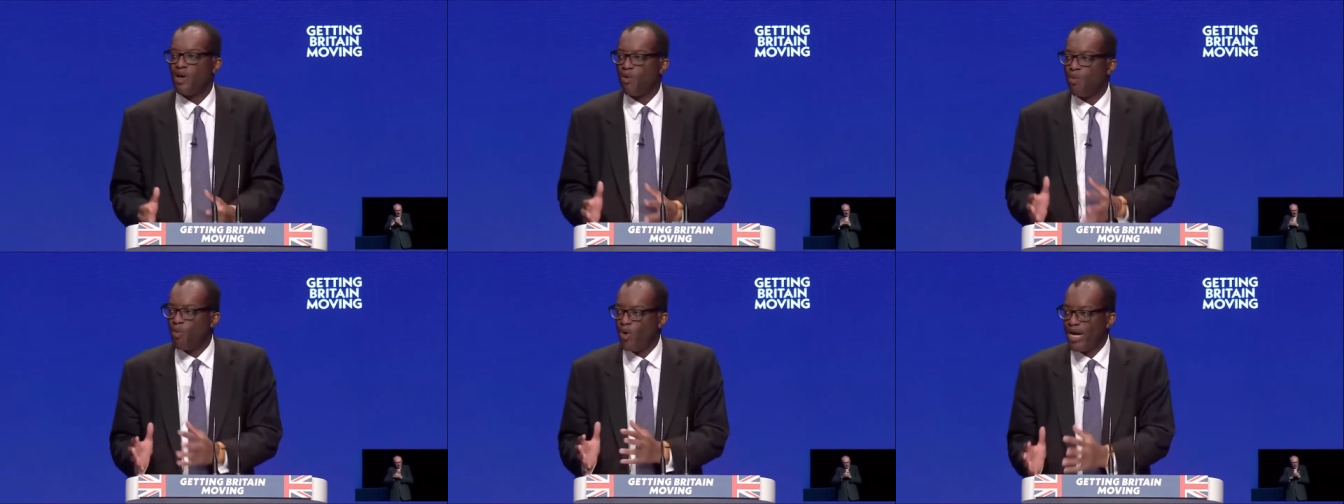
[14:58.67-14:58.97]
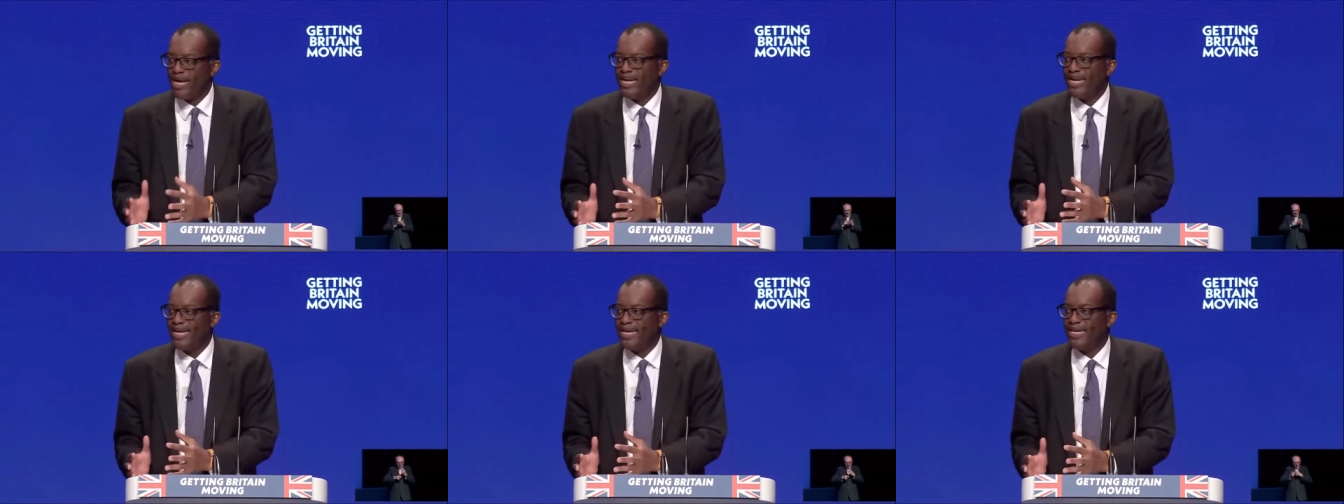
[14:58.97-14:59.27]

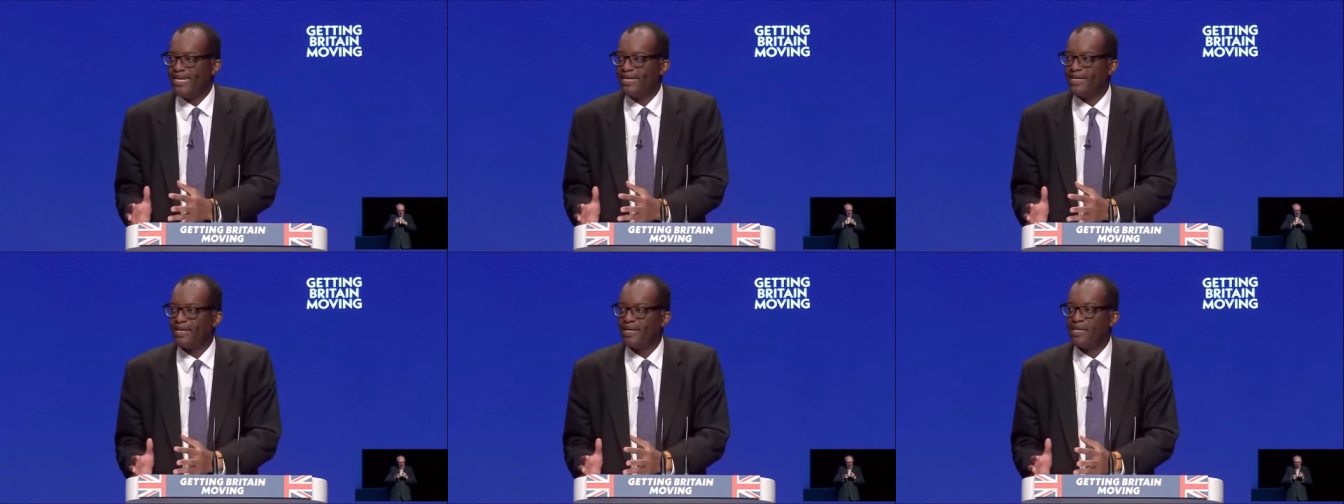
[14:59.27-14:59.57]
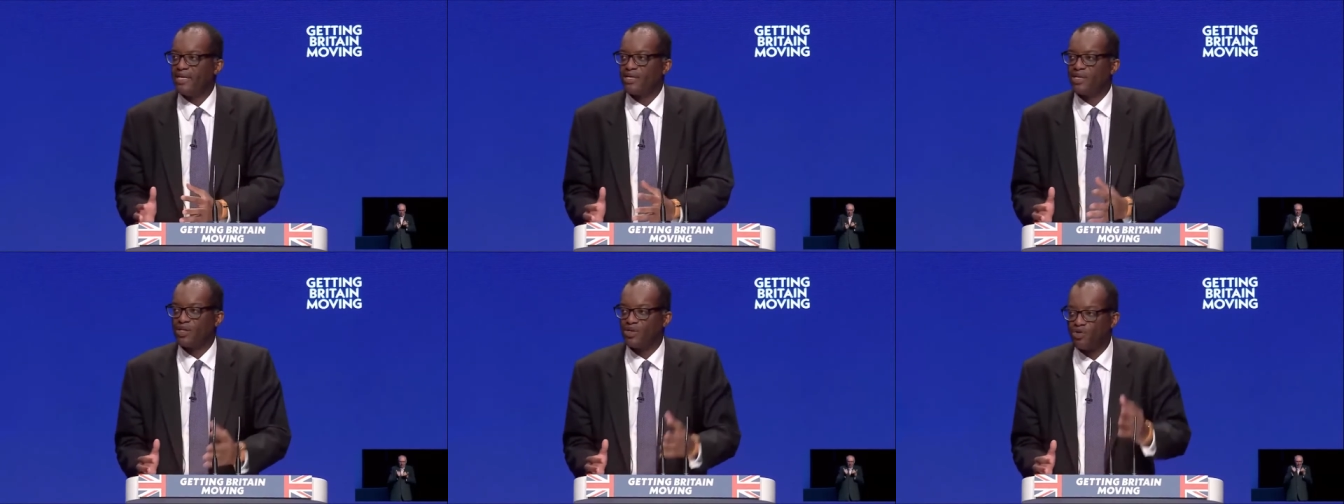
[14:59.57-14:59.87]
we need
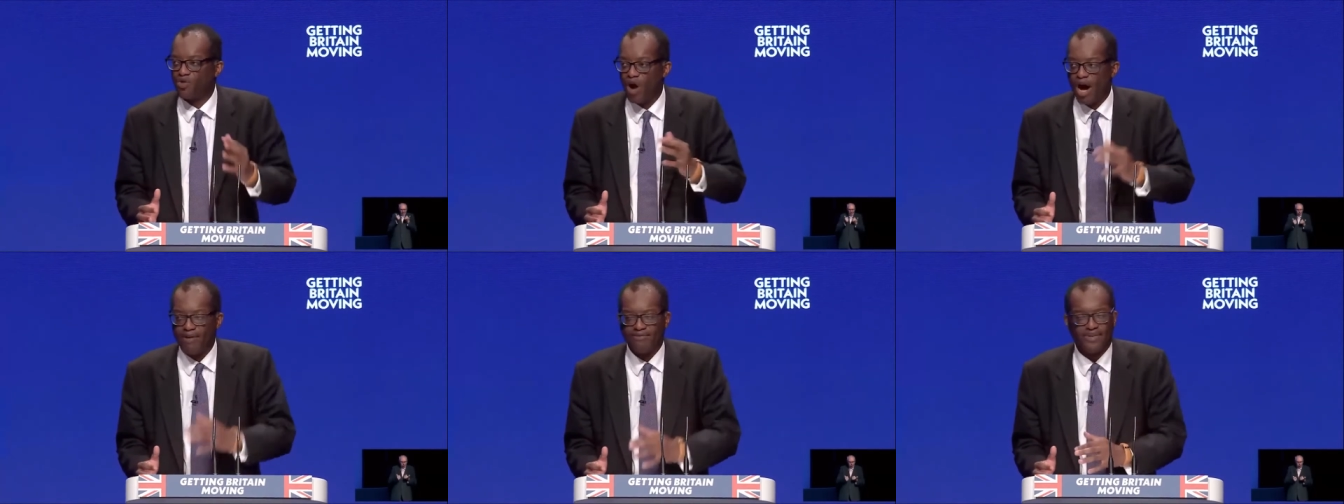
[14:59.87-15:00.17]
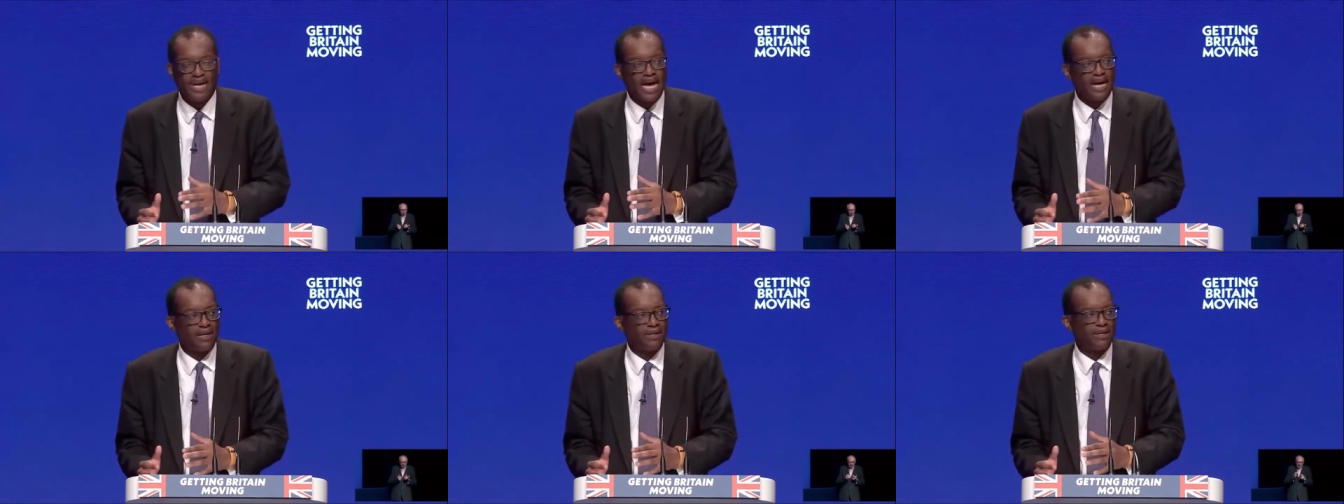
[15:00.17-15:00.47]
to drive
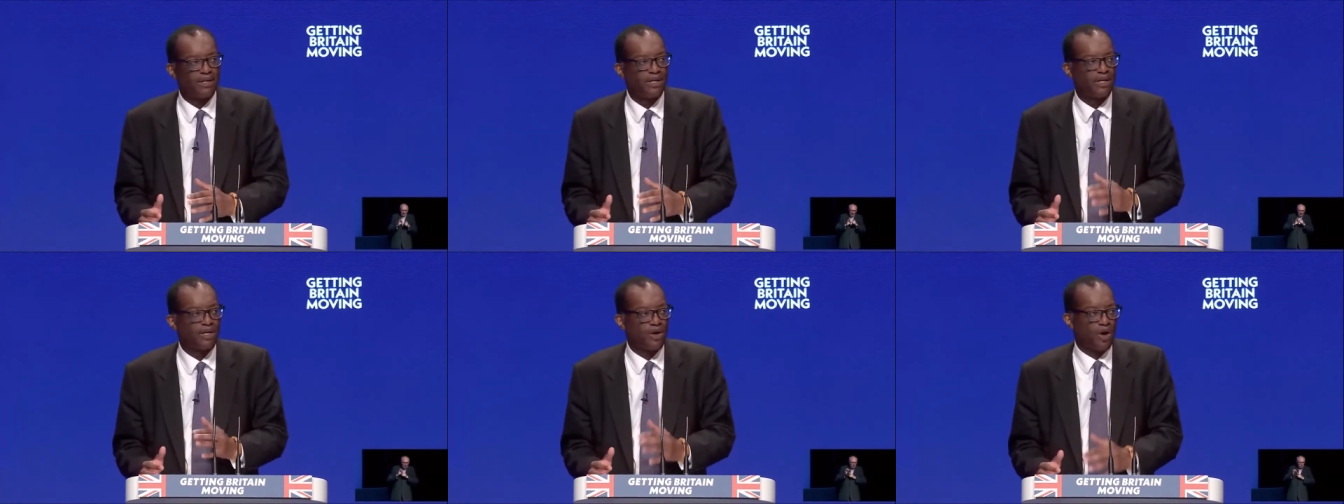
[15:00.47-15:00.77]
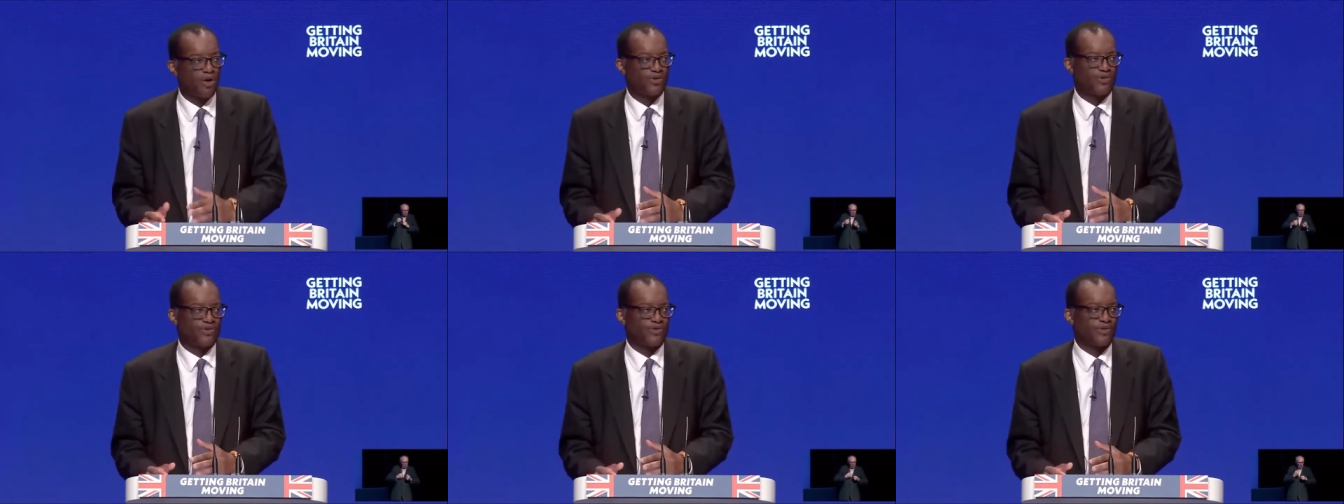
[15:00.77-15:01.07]
down
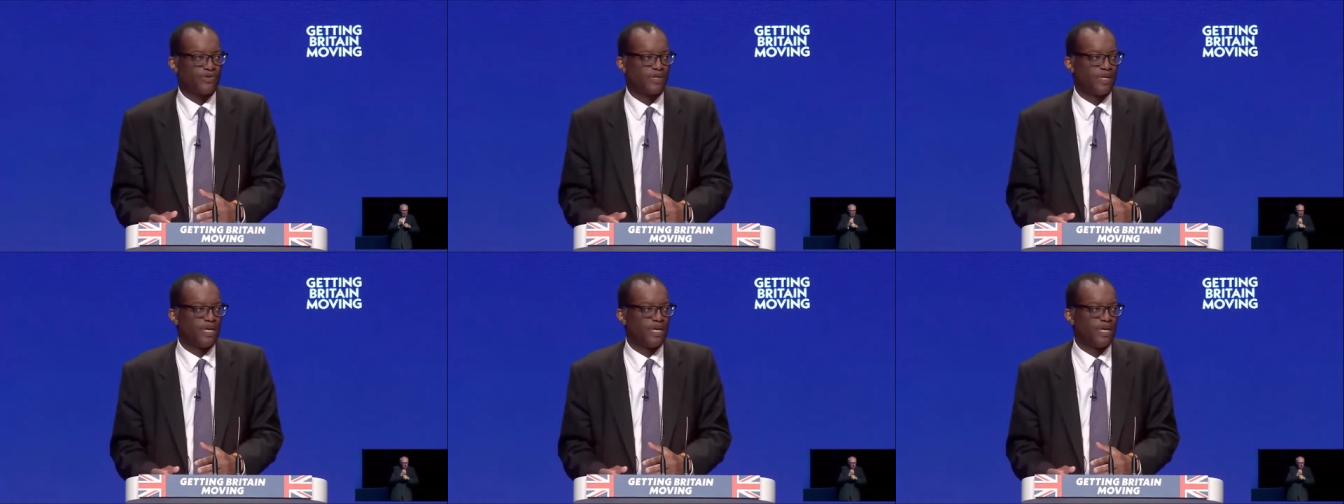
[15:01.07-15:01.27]
costs,